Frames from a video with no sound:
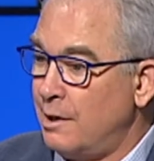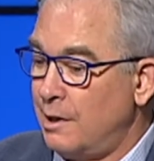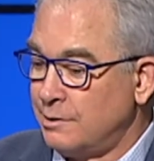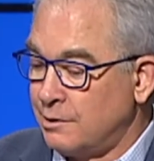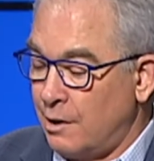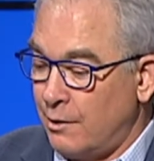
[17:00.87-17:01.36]

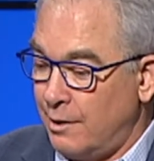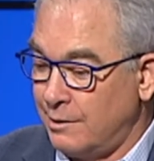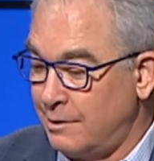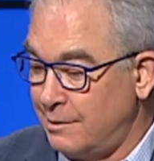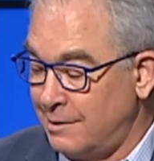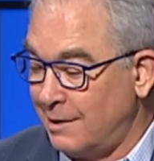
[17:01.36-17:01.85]
So
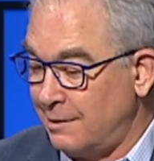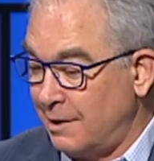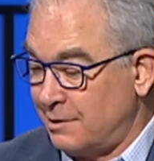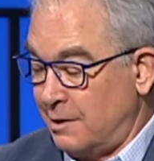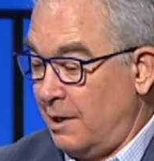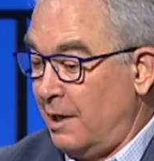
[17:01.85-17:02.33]

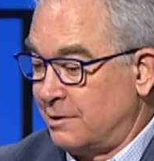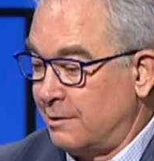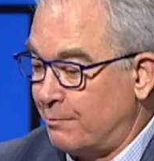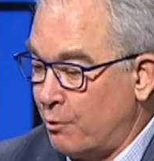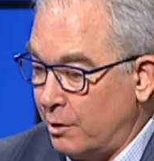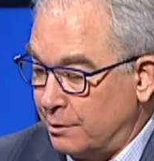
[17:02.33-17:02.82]
it's
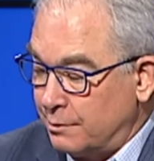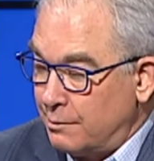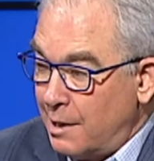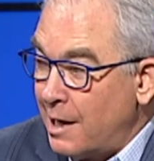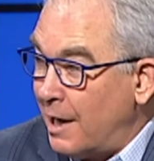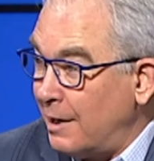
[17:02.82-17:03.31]
important.
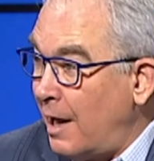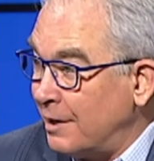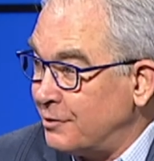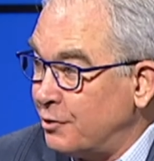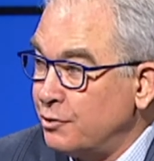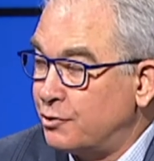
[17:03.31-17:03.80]
And I
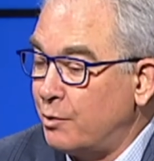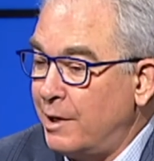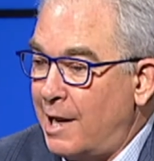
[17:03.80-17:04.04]
do tweet